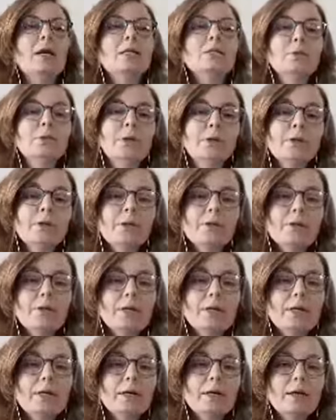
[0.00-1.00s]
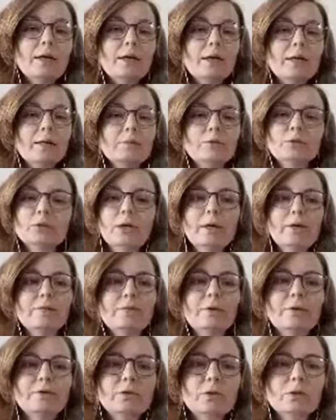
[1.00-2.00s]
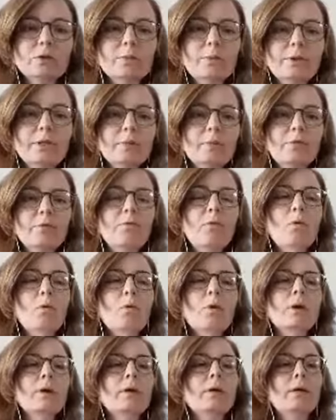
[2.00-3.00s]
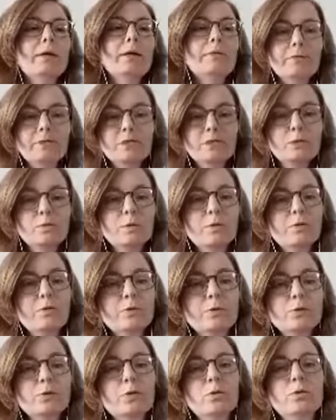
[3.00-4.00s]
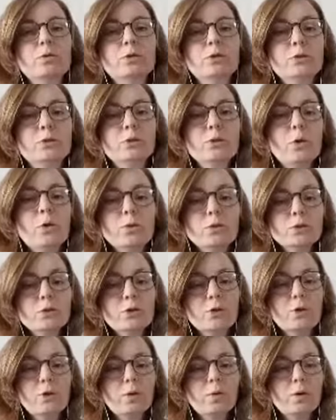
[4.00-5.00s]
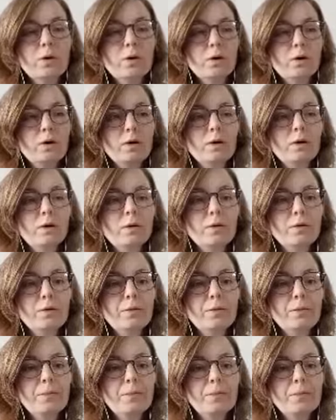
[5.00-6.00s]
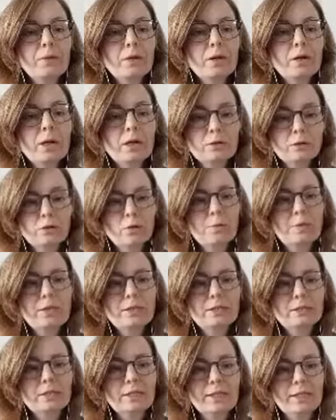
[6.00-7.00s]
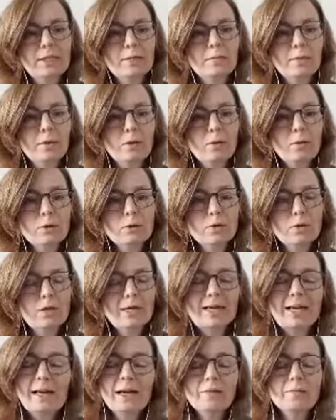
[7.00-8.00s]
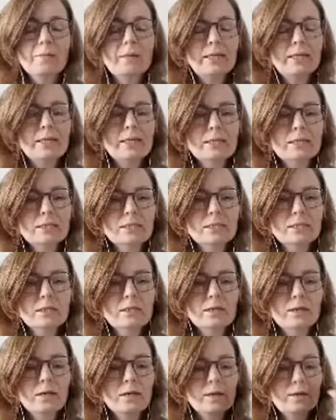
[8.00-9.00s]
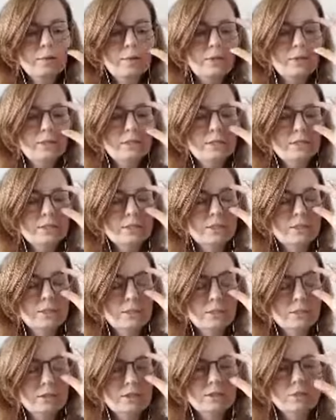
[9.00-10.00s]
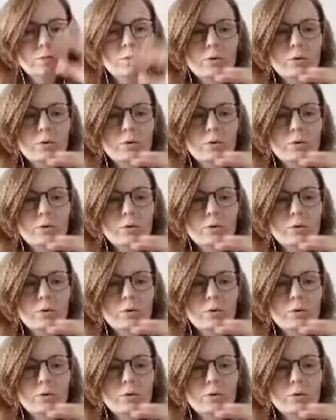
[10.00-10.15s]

So another thing, uh, and I'm sure I've, I've talked about that before, uh, if this is one of your struggles, you could also, um, I'll drop that link below as well. Like I made this, uh, I created this, this, this